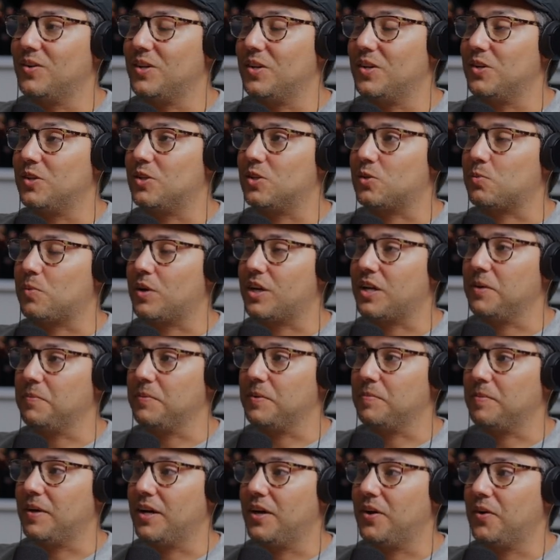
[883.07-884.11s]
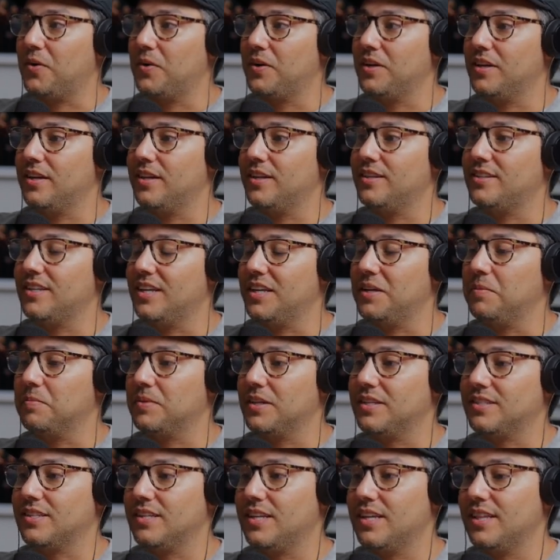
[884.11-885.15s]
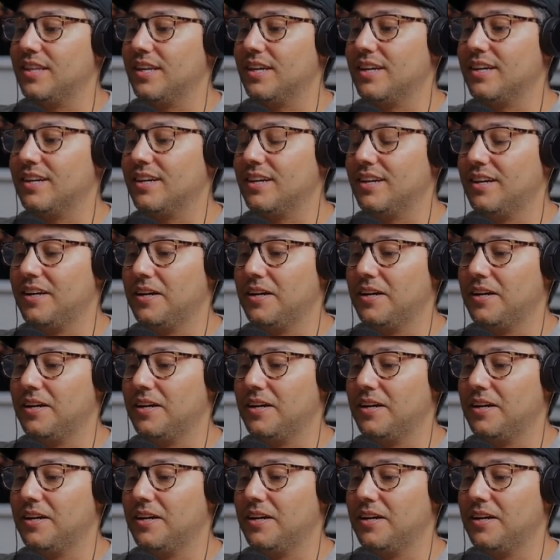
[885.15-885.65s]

what you just brought up about it taking place in India.